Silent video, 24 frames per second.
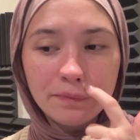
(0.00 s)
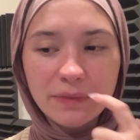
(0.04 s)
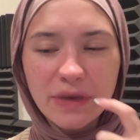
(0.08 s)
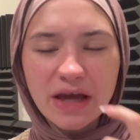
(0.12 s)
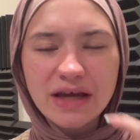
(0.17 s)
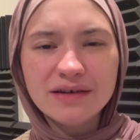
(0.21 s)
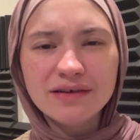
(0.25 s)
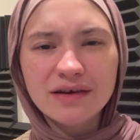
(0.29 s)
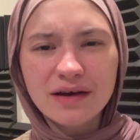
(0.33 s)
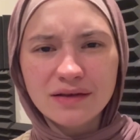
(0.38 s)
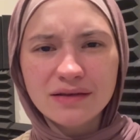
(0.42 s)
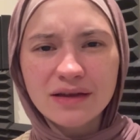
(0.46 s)

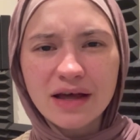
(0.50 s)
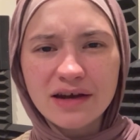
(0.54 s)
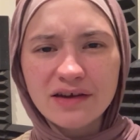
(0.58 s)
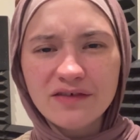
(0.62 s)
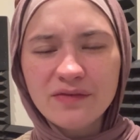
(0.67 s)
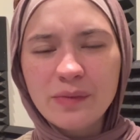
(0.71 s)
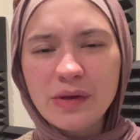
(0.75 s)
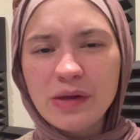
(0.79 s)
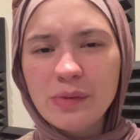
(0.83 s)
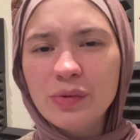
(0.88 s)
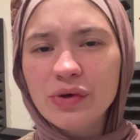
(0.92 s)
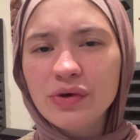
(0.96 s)
And a lot of
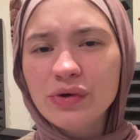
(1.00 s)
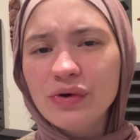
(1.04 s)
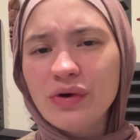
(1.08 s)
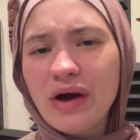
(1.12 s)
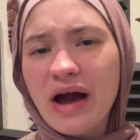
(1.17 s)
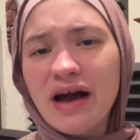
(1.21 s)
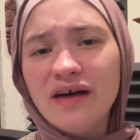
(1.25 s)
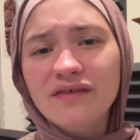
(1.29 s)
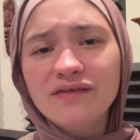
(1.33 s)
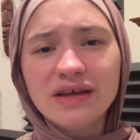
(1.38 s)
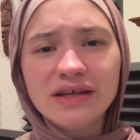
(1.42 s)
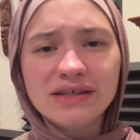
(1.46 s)
people who
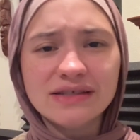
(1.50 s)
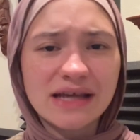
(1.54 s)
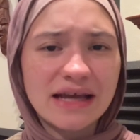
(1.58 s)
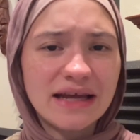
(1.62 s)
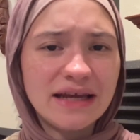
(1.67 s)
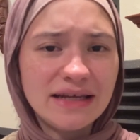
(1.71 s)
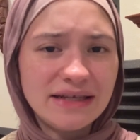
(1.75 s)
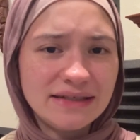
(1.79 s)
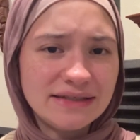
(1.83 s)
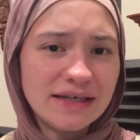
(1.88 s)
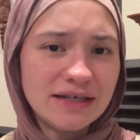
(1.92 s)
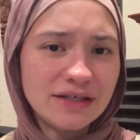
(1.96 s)
have
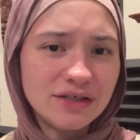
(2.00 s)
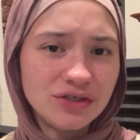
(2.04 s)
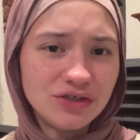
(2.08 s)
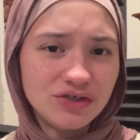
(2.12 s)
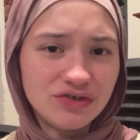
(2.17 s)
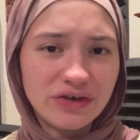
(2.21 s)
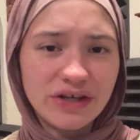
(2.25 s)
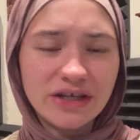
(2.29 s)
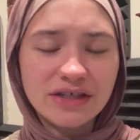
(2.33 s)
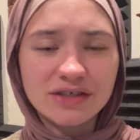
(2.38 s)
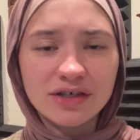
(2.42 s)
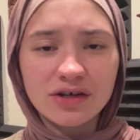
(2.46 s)
anxiety tend to
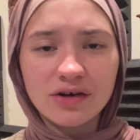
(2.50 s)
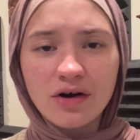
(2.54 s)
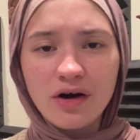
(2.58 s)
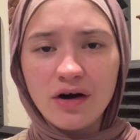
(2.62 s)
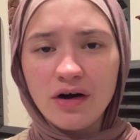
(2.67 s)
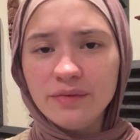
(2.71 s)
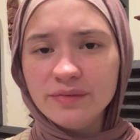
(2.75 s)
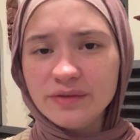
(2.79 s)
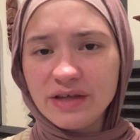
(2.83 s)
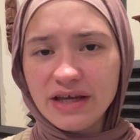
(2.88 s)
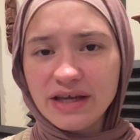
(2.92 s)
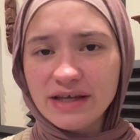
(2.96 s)
drink to
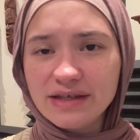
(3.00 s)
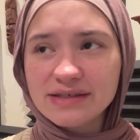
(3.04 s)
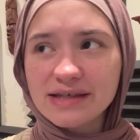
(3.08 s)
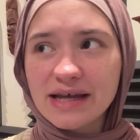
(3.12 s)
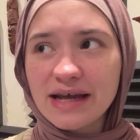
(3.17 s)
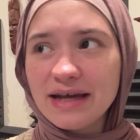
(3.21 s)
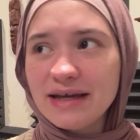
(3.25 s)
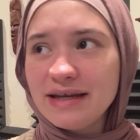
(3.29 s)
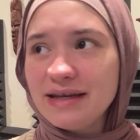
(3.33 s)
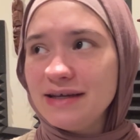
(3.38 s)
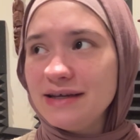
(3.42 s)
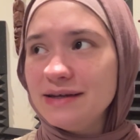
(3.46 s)
calm the
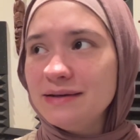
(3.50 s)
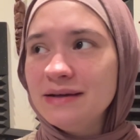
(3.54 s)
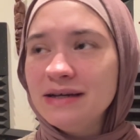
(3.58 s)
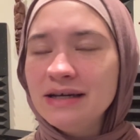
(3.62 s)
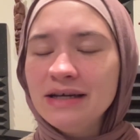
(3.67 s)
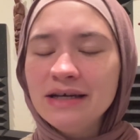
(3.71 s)
anxiety.